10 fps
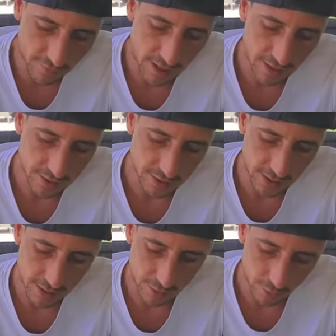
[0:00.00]

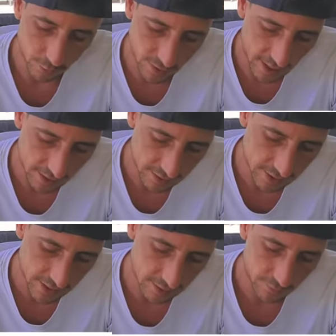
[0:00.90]
Nasty. Good old
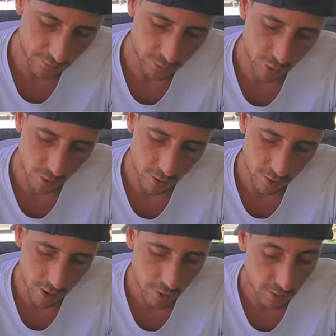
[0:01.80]
nasty for two
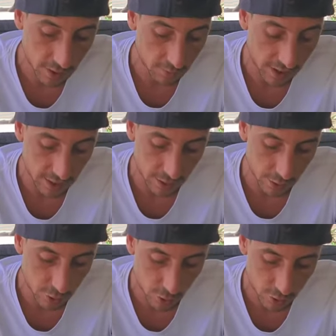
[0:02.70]
hondo. Can we get the
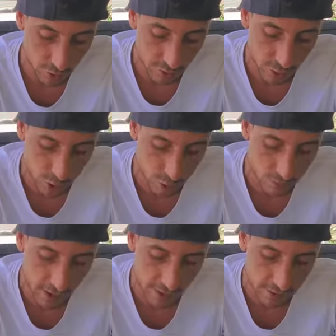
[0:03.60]
juicer in the juice
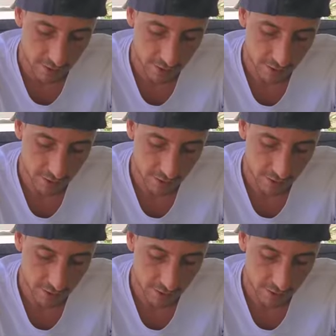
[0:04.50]
box?